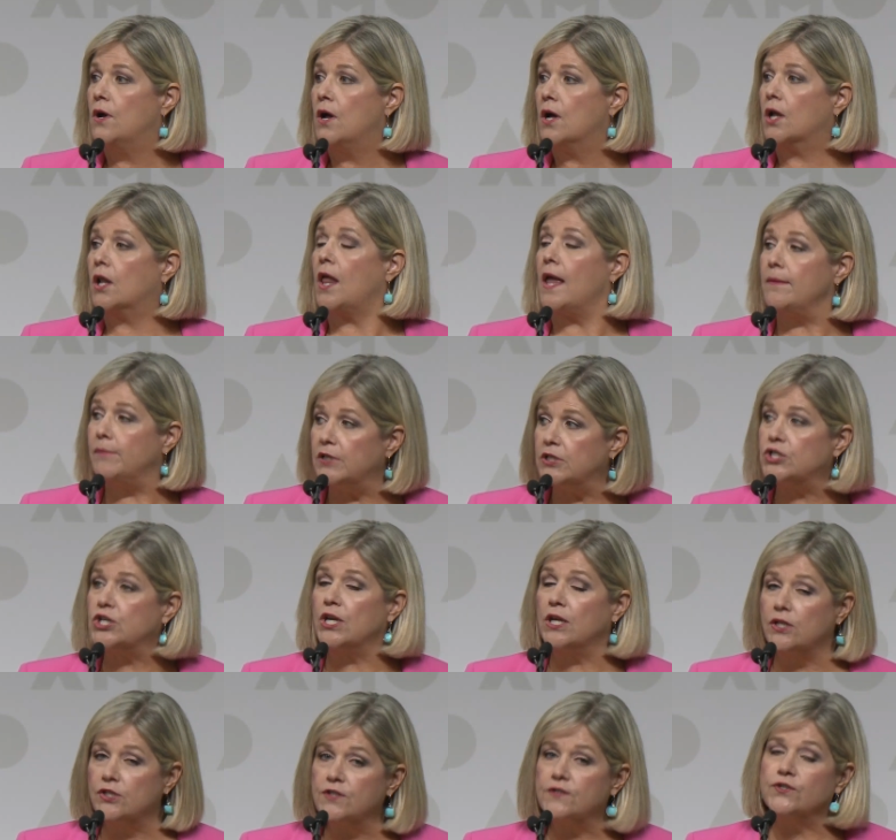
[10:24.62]
Climate
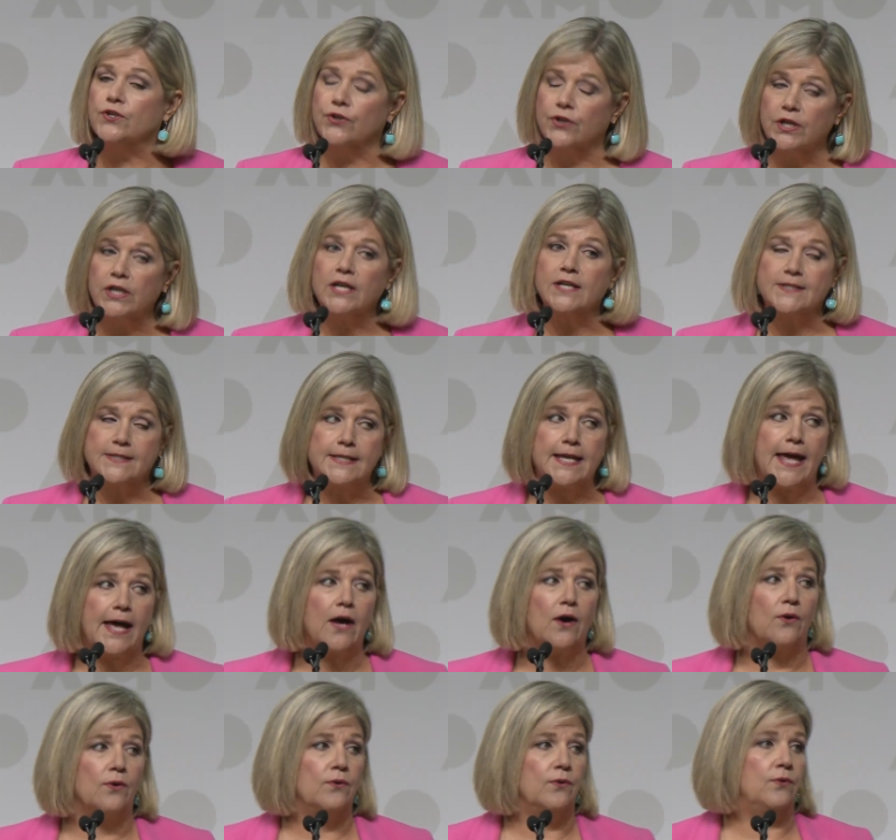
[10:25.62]
change is hurting us
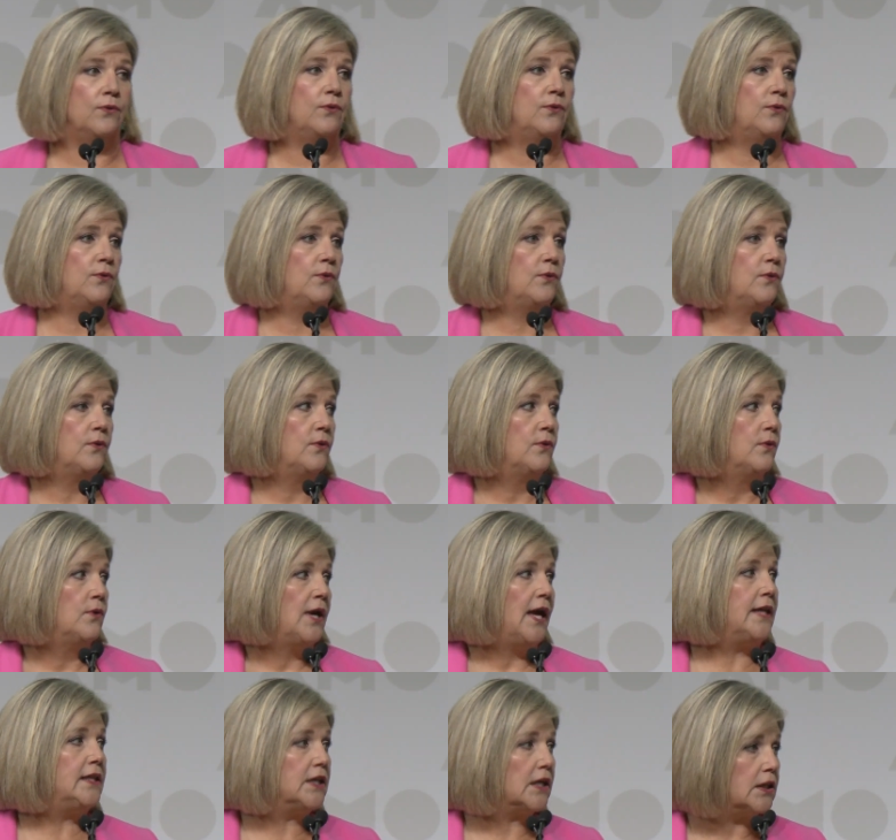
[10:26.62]
now,
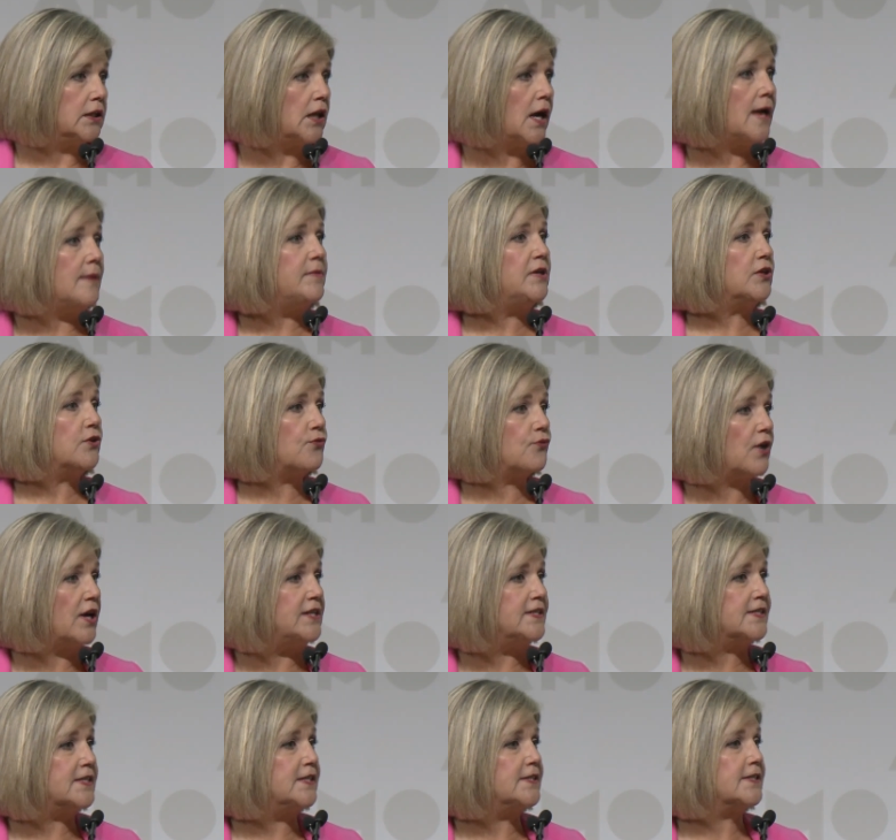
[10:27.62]
and the climate
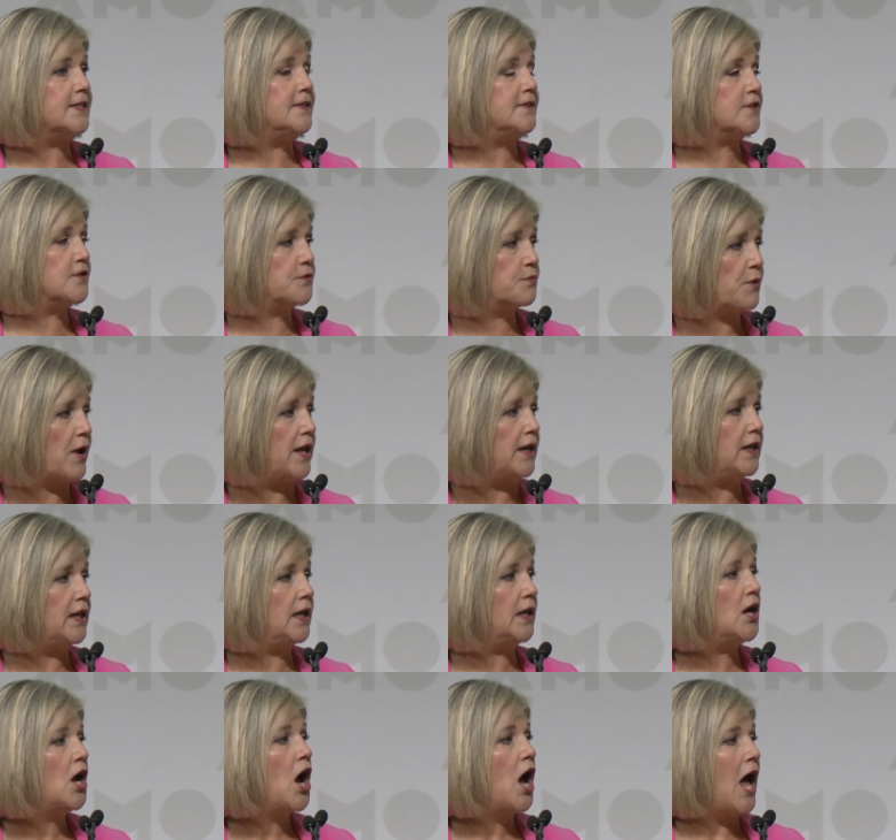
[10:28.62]
crisis is
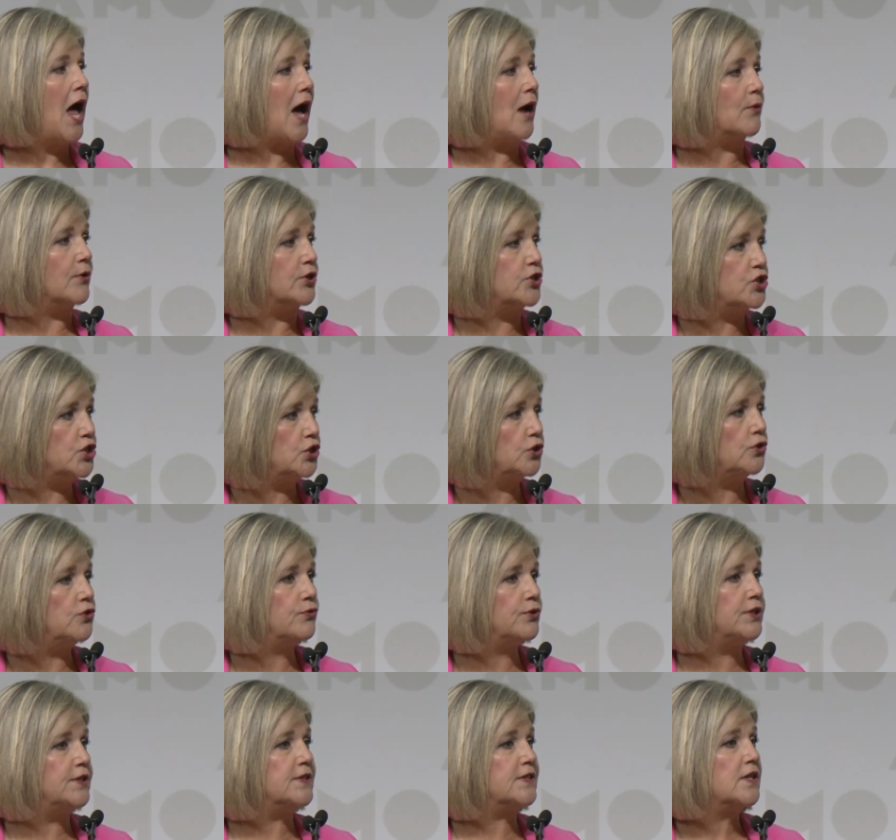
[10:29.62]
threatening our
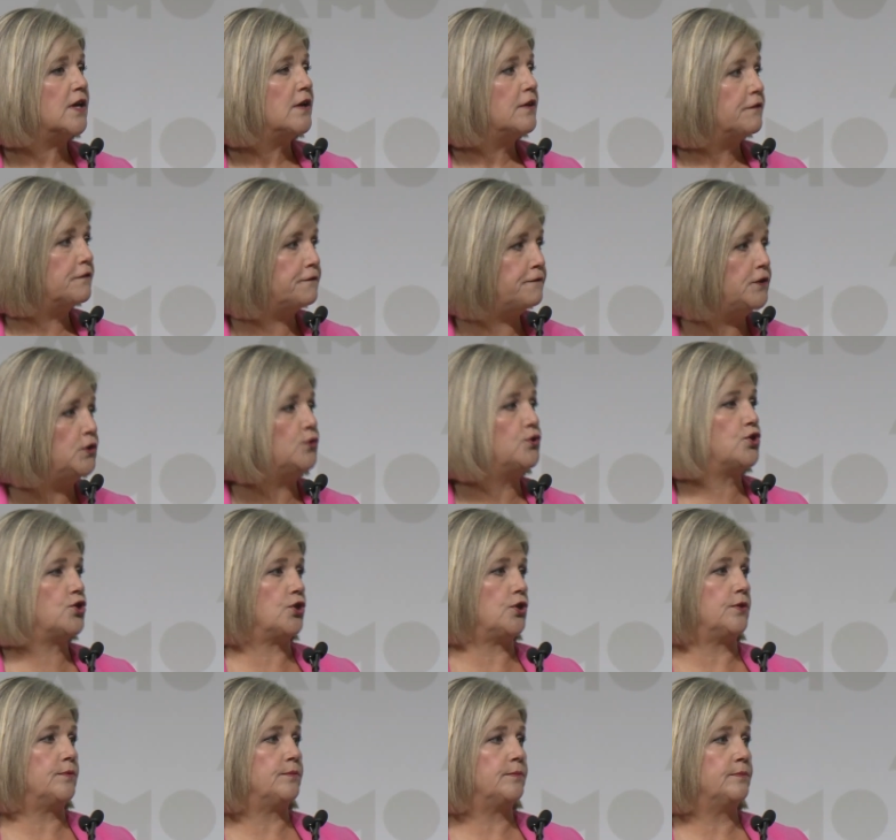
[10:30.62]
children's future.